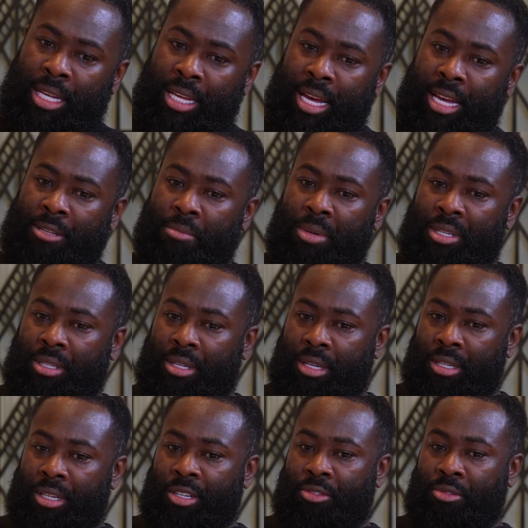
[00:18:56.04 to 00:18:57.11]
He has
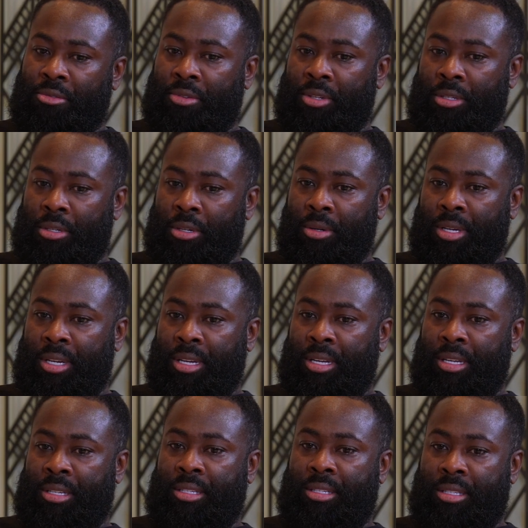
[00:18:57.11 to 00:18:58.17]
muscular dystrophy, so
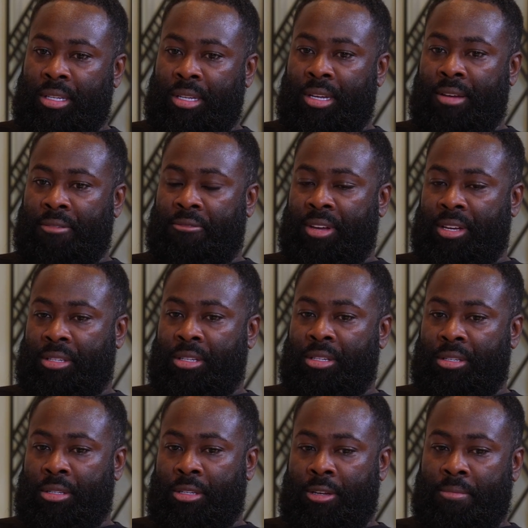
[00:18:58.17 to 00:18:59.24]
it affects
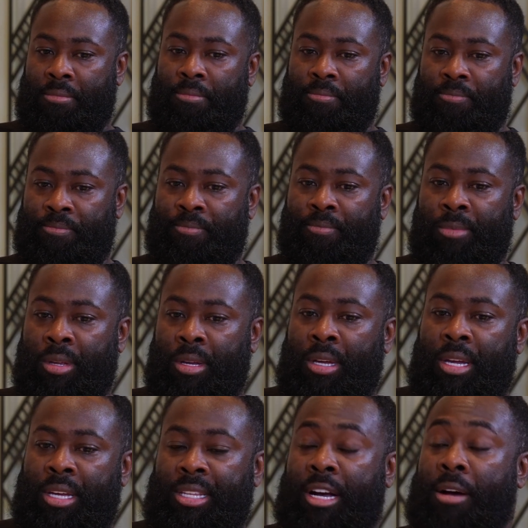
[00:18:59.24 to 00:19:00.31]
his
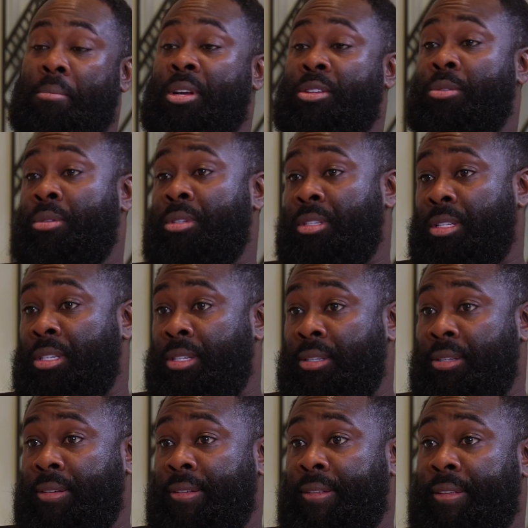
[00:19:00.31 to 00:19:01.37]
like a muscle
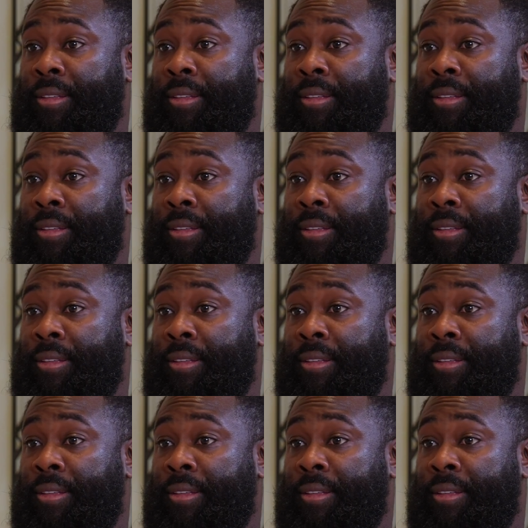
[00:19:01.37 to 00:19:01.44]
disease.